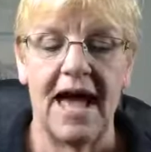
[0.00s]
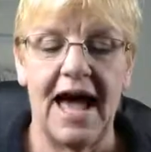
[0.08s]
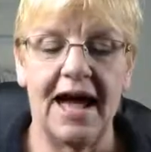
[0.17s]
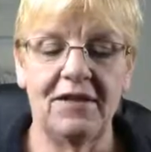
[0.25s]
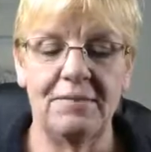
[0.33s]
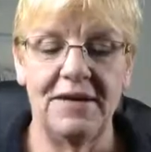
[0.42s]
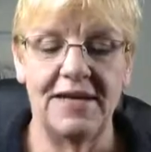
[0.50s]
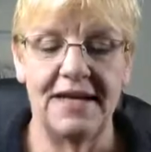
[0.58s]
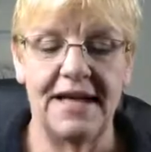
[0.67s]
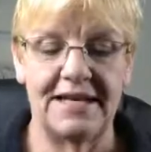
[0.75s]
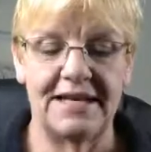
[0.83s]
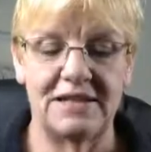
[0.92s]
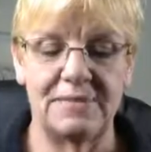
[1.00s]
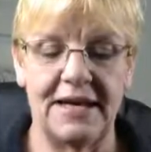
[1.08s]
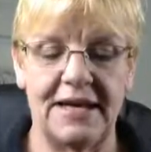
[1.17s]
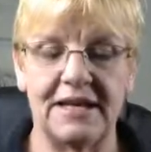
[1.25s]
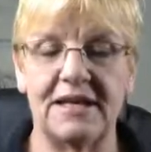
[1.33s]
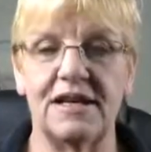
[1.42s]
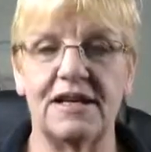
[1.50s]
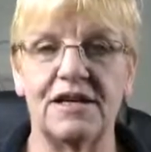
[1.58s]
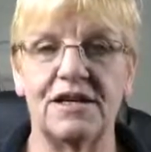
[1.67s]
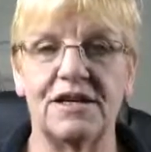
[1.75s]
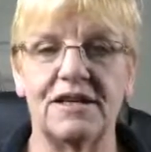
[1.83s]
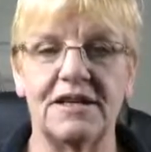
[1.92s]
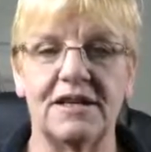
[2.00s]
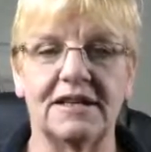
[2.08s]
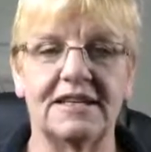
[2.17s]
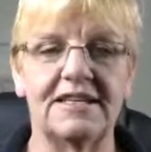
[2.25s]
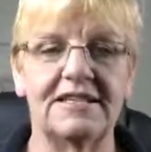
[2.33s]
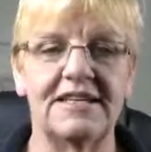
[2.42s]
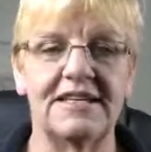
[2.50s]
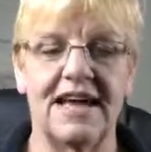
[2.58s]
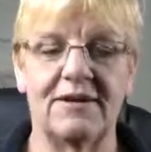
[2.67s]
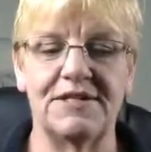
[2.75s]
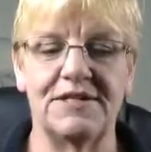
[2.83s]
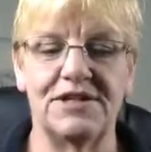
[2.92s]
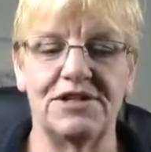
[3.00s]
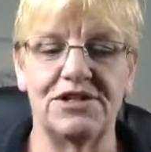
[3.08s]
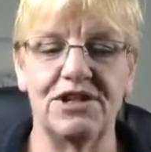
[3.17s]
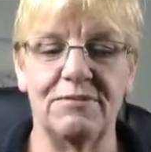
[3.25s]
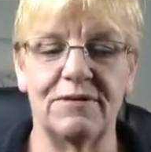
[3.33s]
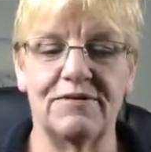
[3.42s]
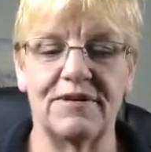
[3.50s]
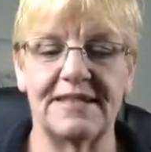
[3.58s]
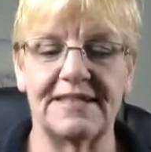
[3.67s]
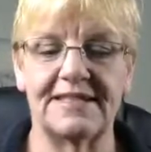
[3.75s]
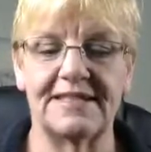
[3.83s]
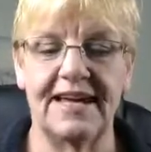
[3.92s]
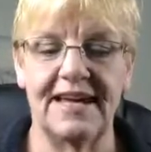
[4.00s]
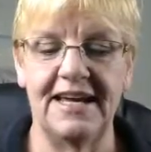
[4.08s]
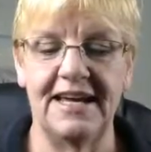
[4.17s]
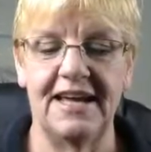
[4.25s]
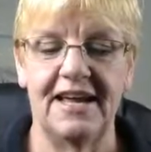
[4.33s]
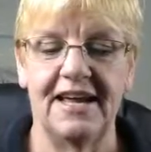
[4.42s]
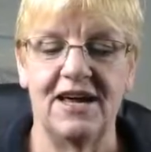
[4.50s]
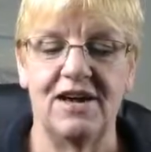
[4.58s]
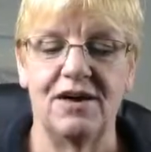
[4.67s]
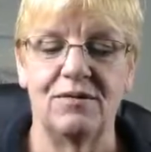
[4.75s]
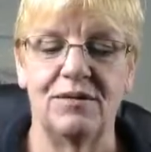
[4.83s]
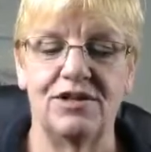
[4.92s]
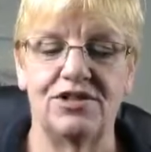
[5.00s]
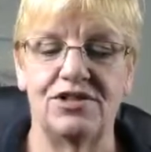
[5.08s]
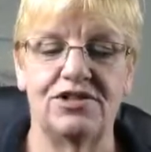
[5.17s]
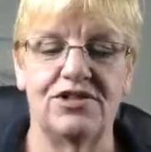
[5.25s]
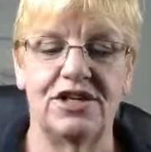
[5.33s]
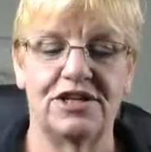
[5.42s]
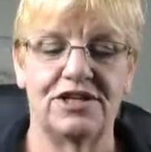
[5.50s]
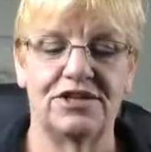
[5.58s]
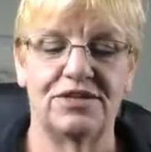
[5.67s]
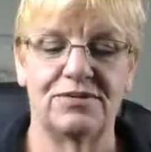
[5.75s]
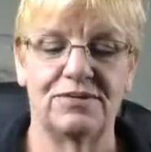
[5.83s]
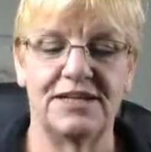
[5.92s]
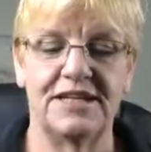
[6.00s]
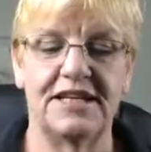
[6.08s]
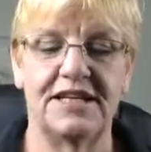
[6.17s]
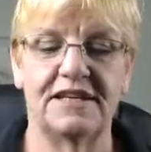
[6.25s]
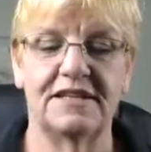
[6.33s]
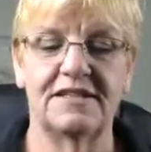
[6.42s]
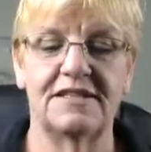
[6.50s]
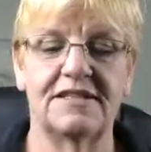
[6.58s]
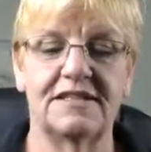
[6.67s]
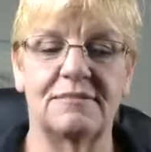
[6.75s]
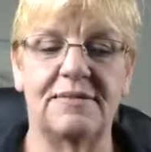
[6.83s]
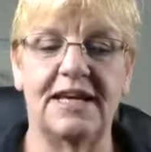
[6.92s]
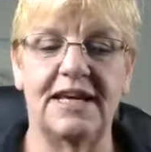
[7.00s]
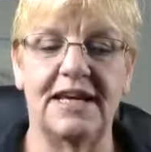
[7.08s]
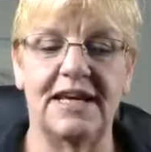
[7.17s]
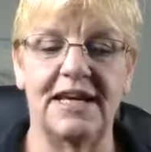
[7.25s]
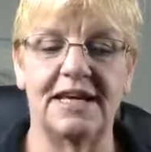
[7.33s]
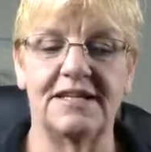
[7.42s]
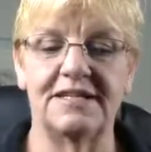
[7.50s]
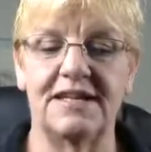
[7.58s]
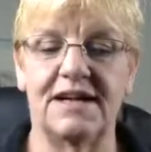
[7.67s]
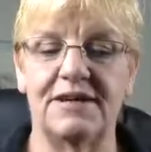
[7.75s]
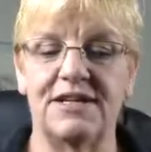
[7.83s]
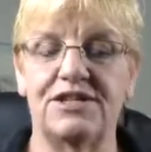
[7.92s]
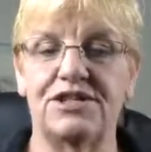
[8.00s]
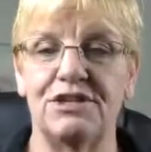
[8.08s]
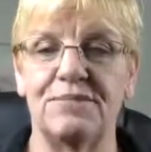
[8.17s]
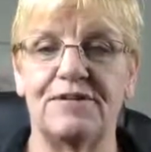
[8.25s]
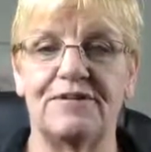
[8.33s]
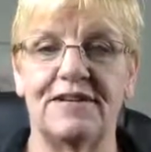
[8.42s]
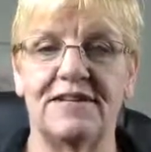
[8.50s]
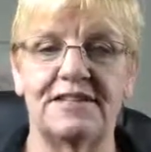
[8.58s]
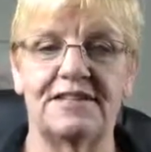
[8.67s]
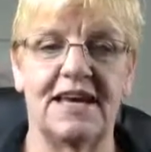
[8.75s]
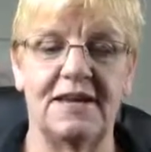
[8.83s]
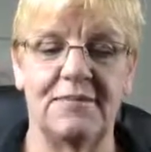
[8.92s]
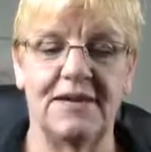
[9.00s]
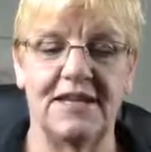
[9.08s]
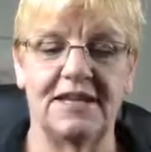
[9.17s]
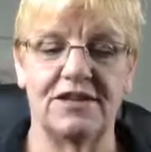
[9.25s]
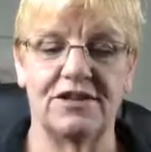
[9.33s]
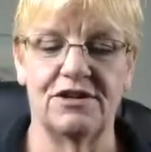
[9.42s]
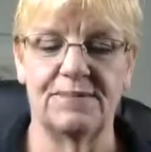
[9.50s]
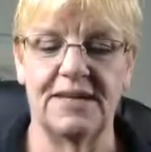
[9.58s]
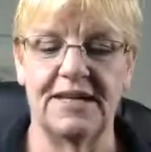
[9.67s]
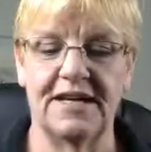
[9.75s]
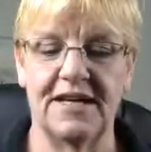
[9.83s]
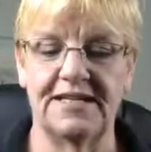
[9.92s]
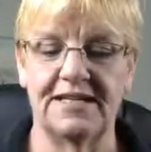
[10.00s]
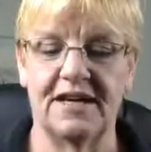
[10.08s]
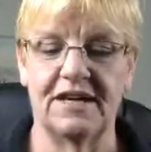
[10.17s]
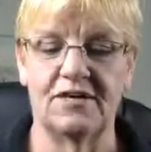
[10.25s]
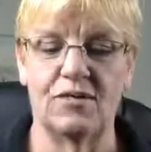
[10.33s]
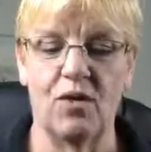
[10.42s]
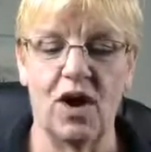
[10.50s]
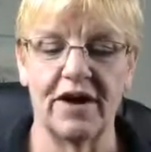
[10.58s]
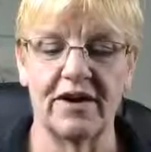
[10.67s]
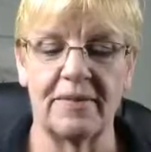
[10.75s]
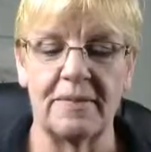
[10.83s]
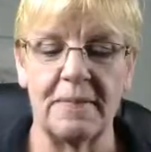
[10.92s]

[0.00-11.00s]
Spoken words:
Alameda has been listed now as a Superfund site, which is just ridiculous to me. It is now a Superfund site, meaning that they're spending a ton of water.